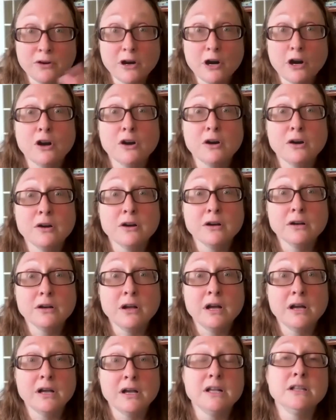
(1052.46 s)
our
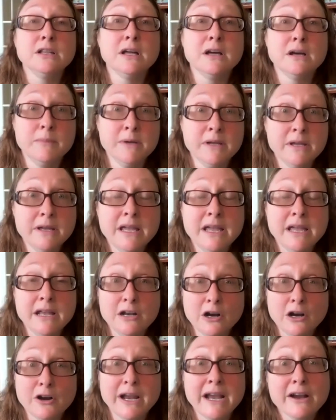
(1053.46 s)
club
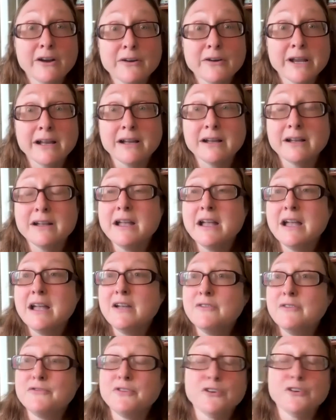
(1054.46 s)
in our area
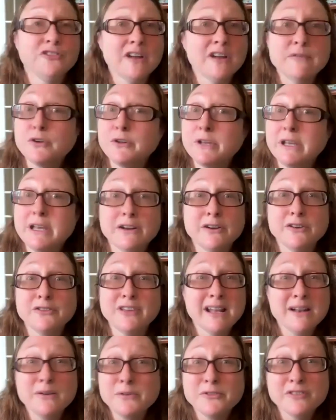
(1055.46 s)
for several
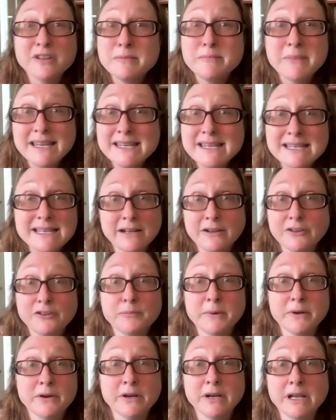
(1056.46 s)
years, and it was an amazing
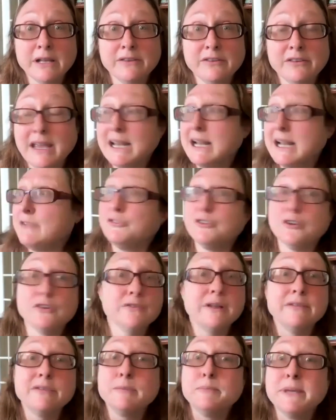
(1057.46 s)
experience. And I've
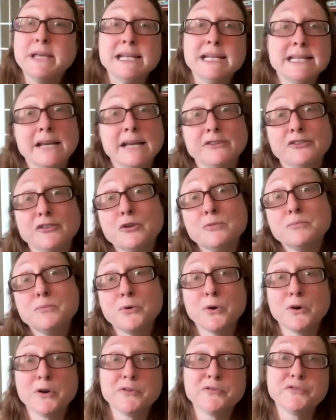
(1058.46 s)
served on the PTSO
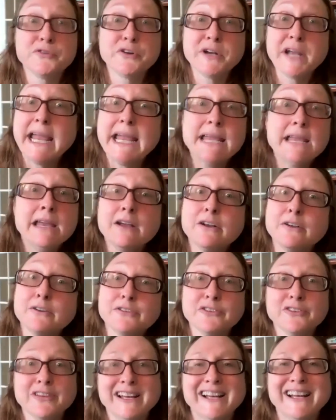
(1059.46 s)
board for 8
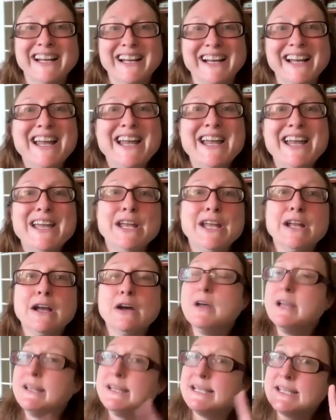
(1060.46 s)
years.
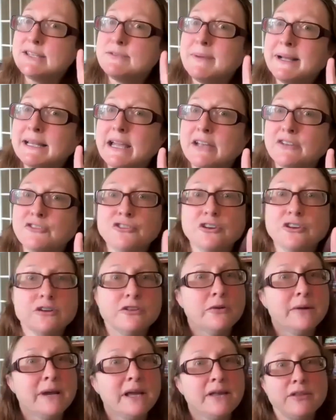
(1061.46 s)
This is my last year
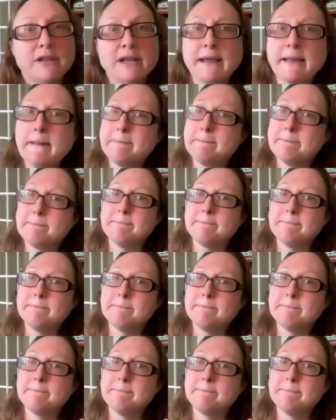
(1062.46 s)
though, Anthony.